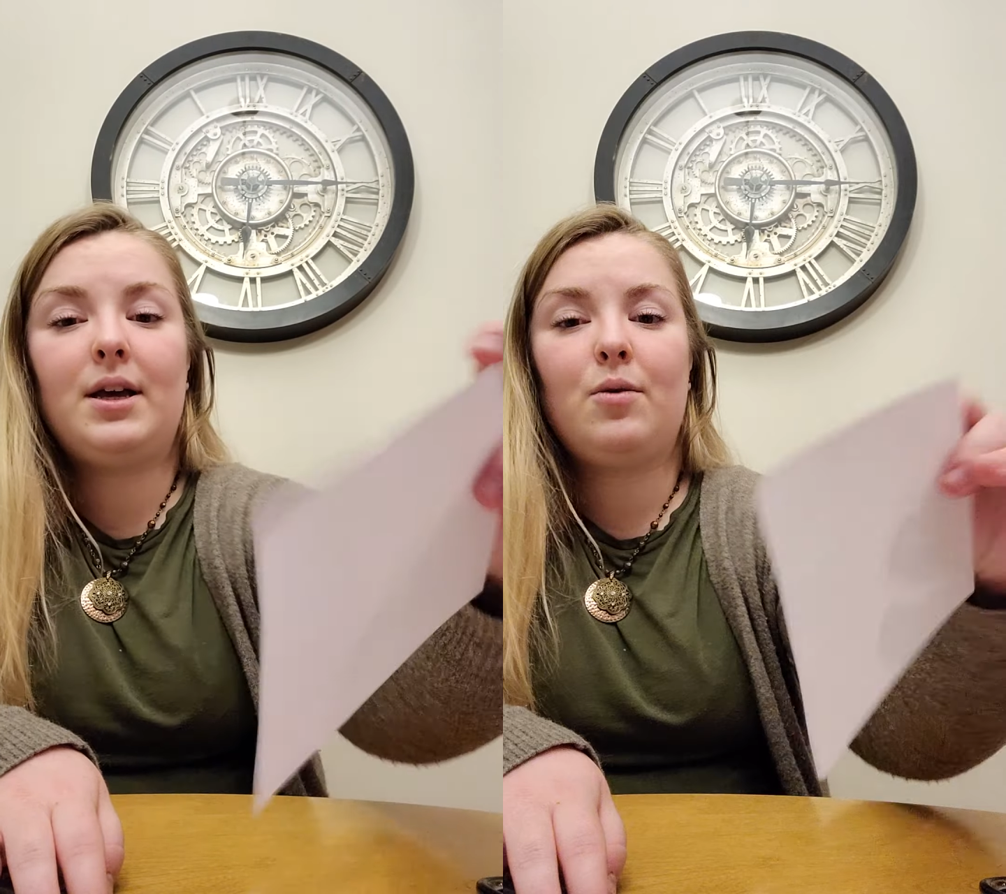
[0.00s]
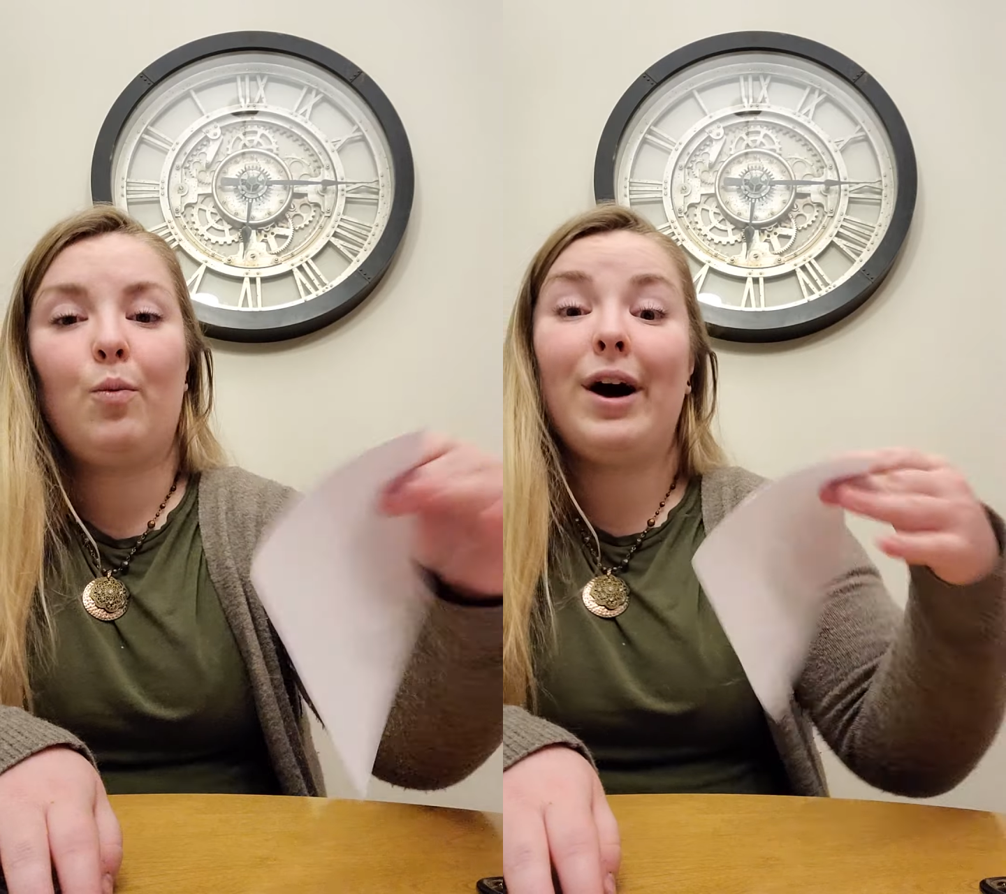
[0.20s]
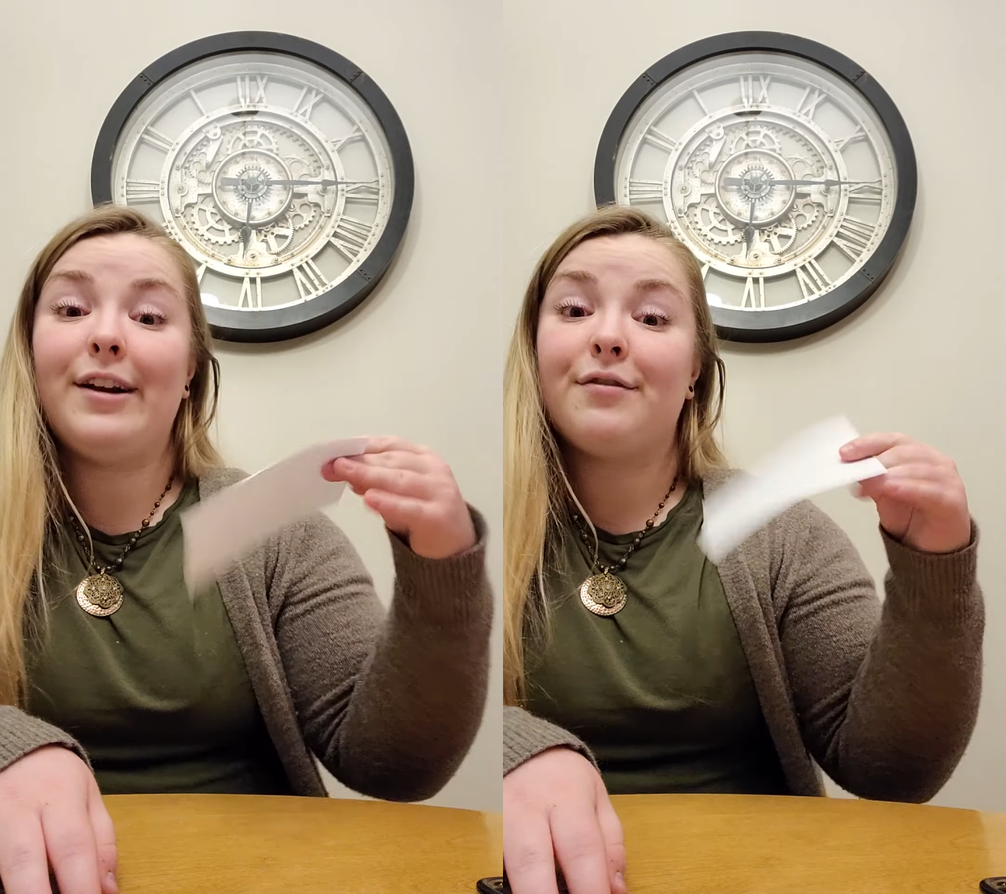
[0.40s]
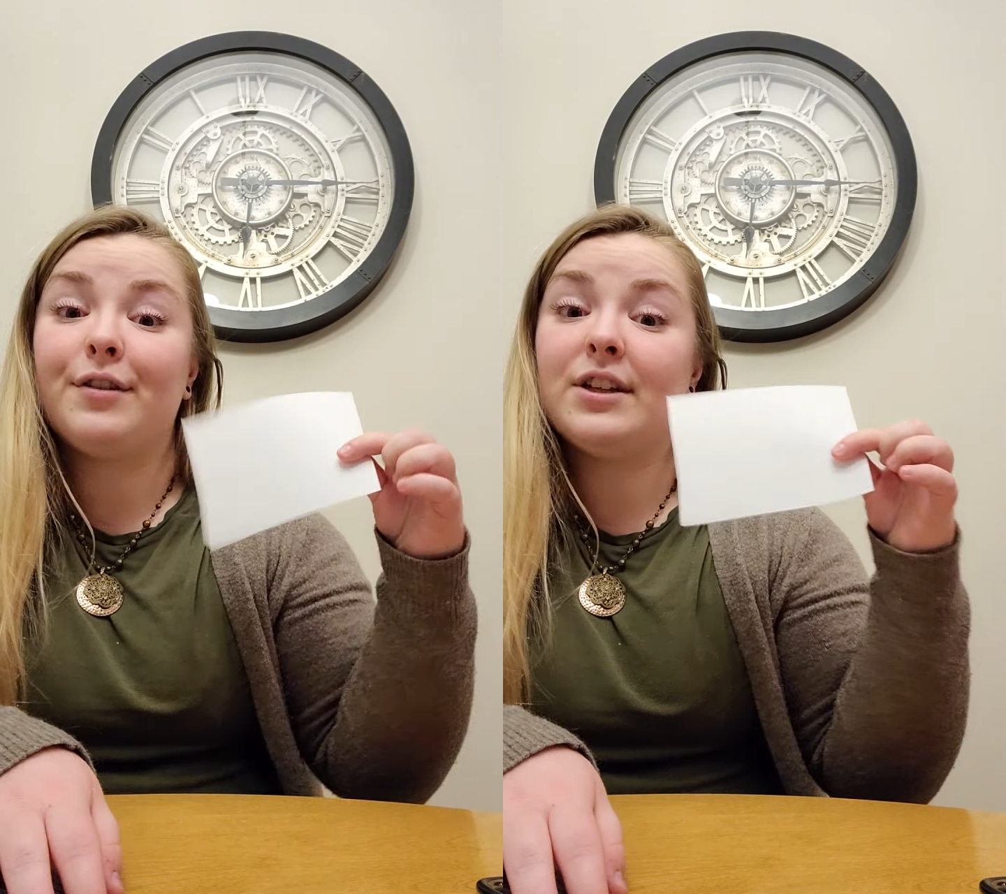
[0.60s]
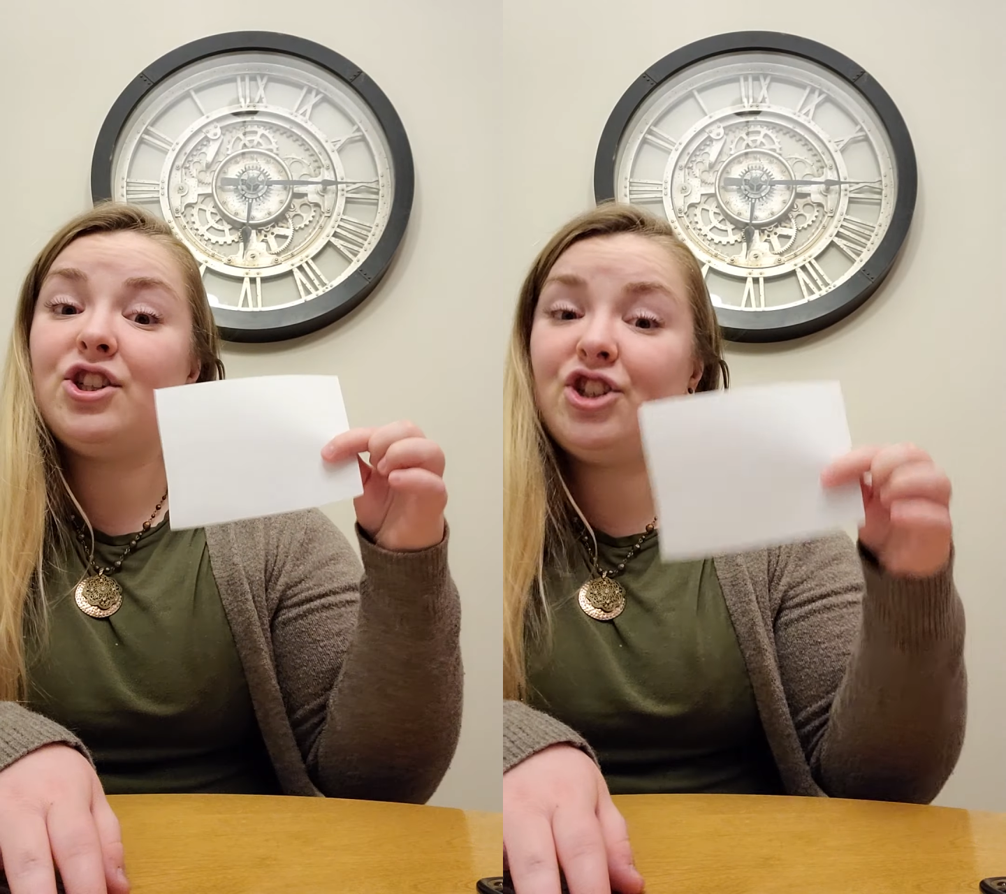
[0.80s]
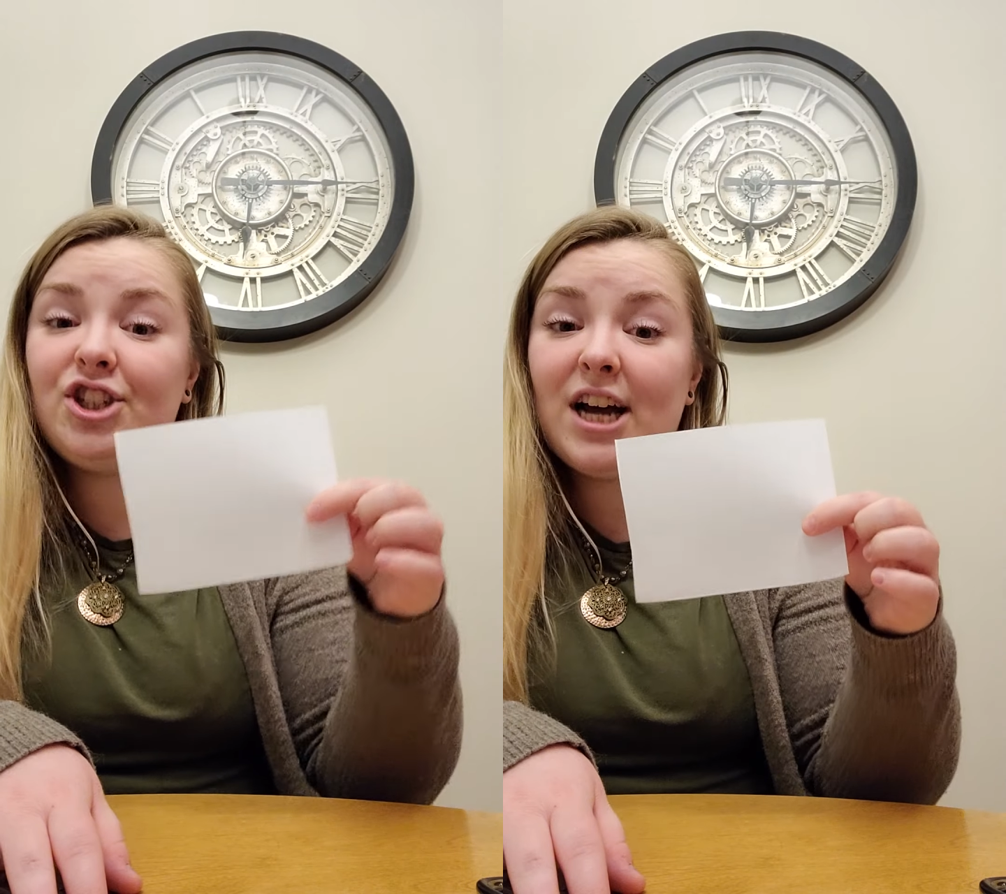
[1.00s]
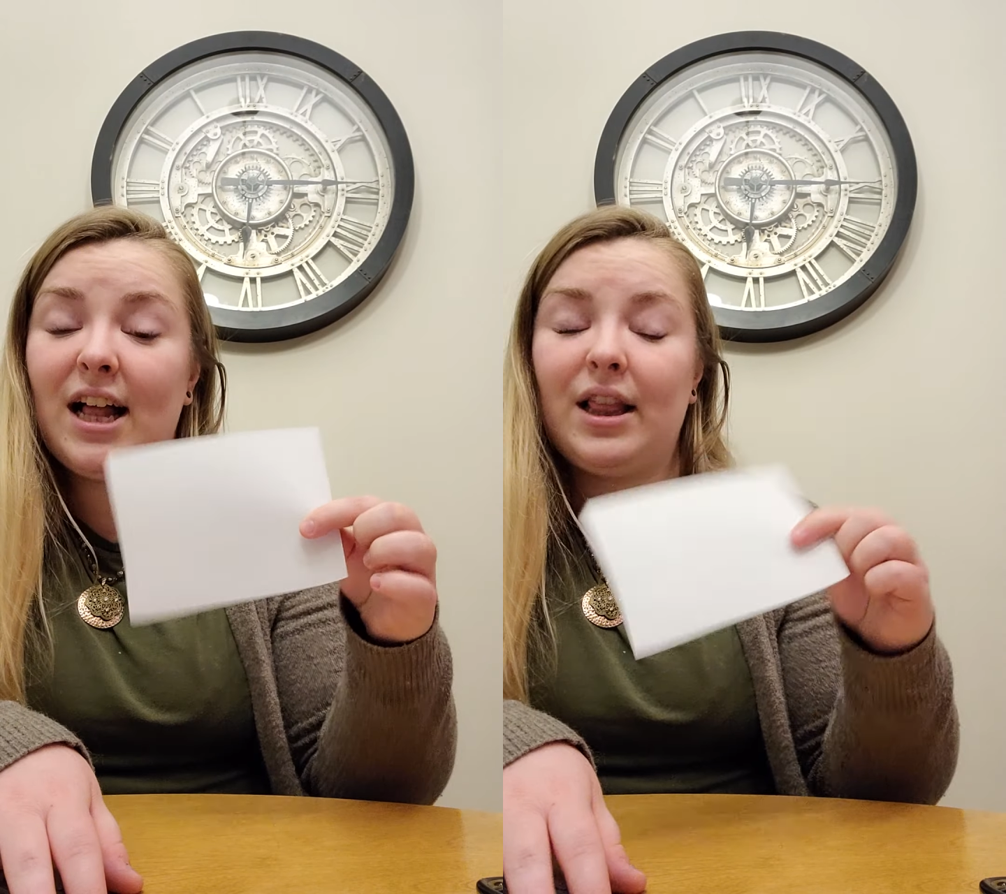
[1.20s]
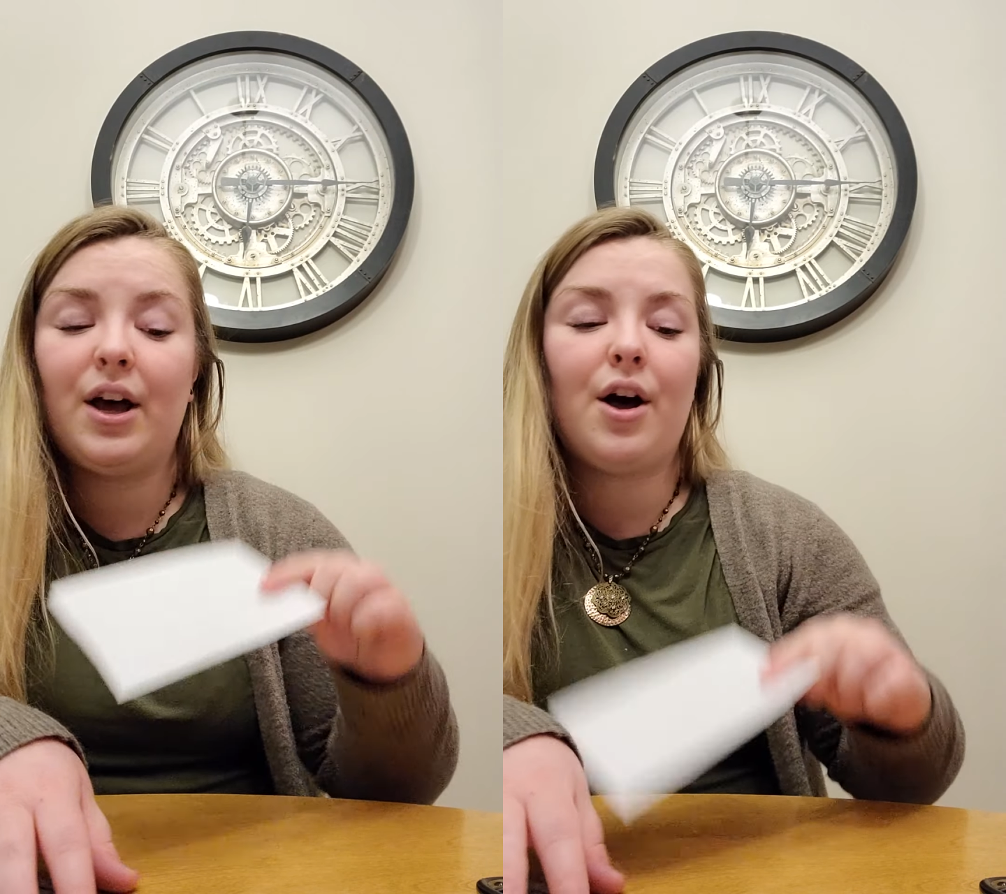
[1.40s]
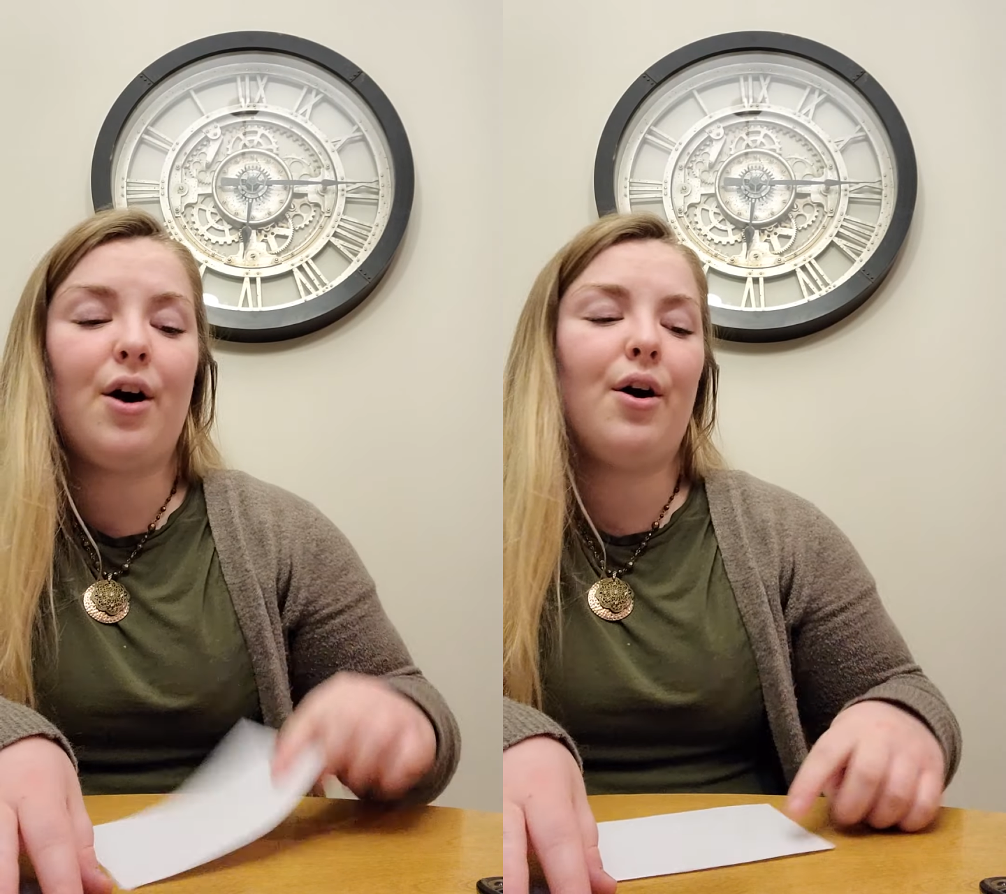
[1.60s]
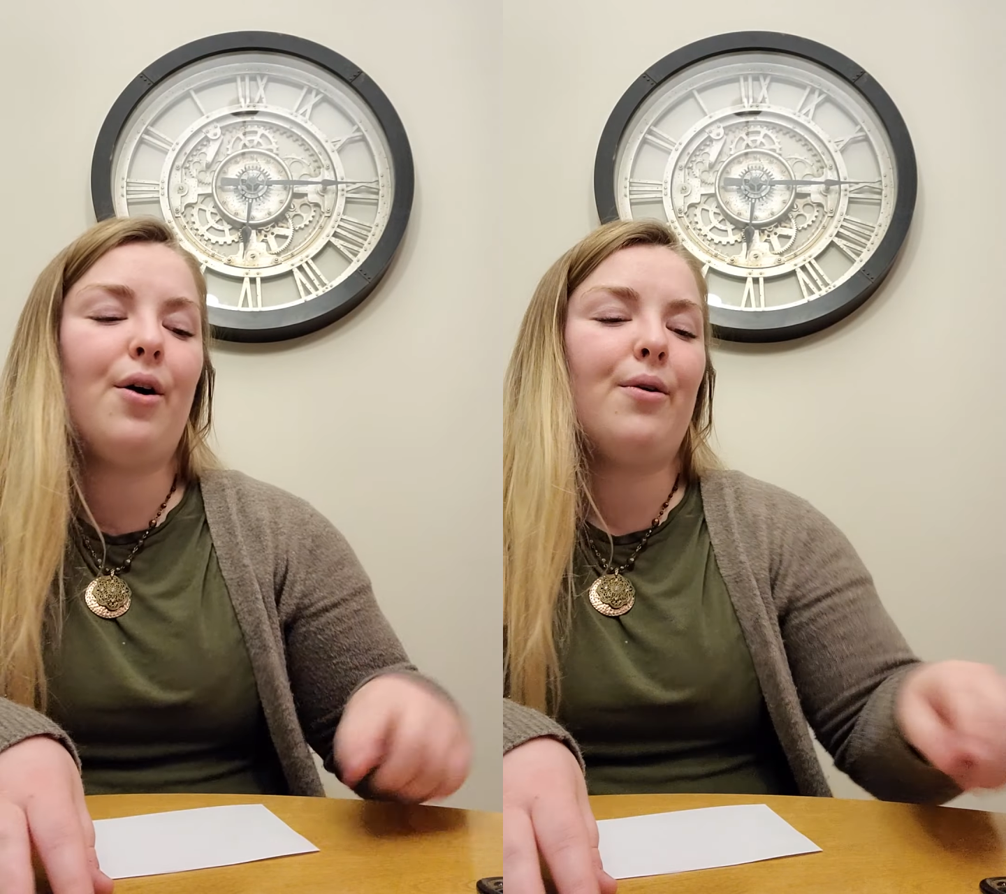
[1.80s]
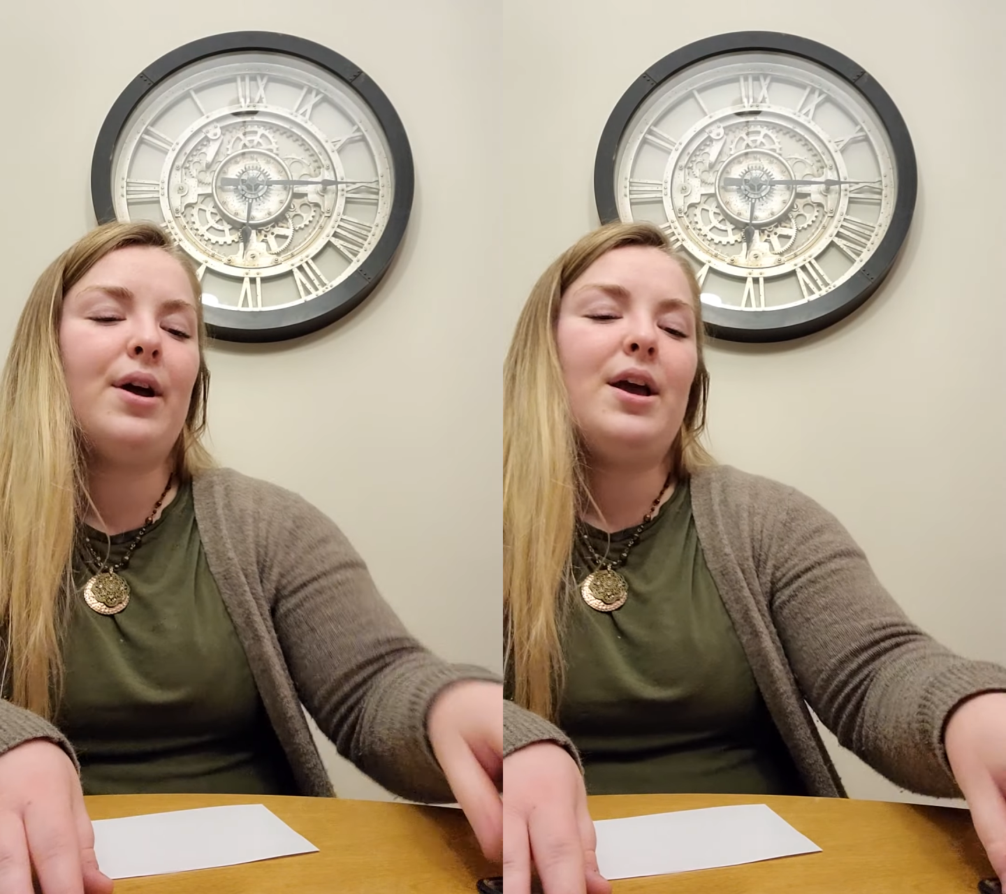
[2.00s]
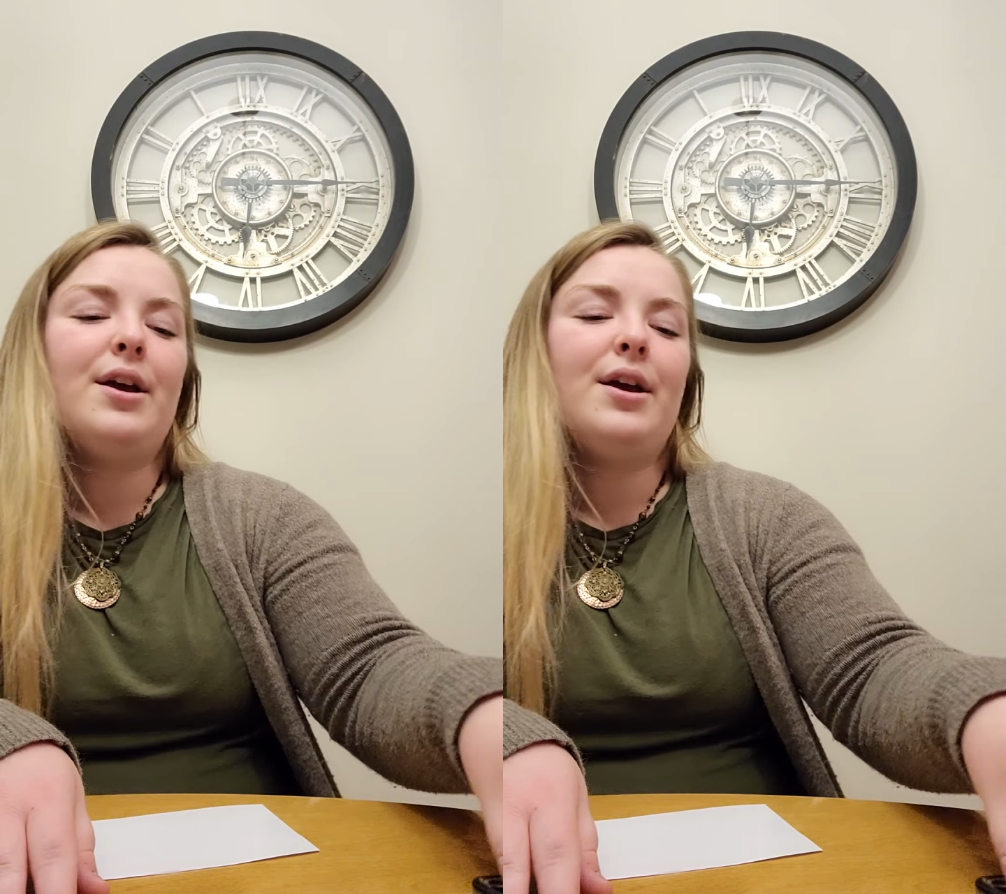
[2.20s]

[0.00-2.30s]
one for the cello.